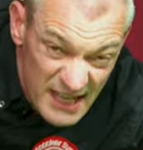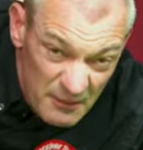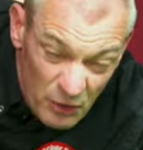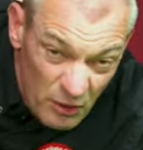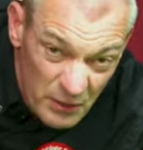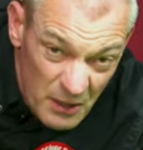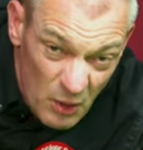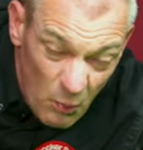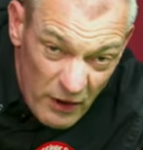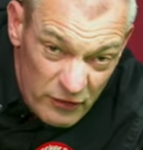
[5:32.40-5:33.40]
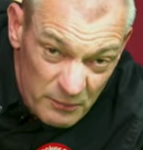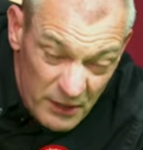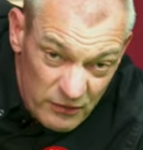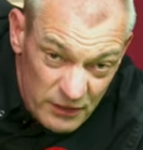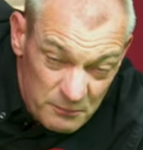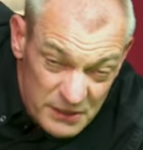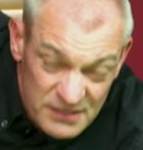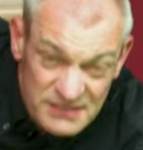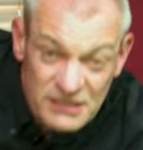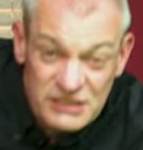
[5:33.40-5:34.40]
that pot, but I'm not worried about it
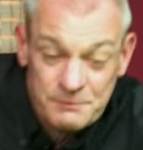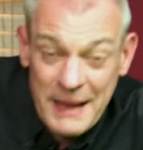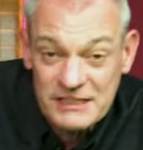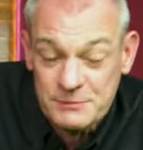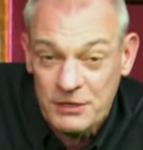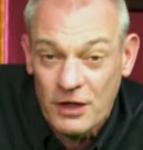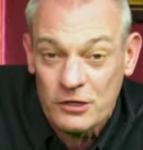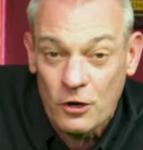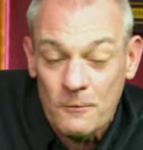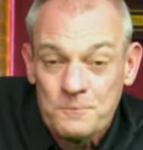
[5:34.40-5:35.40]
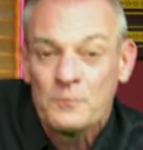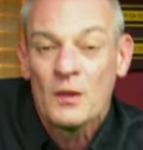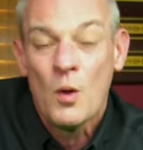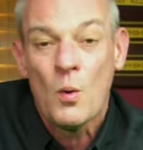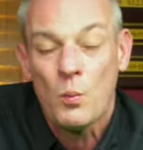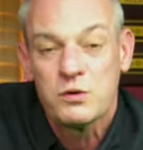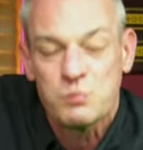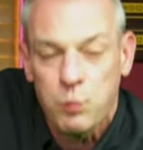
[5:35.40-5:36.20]
because the backspin I got was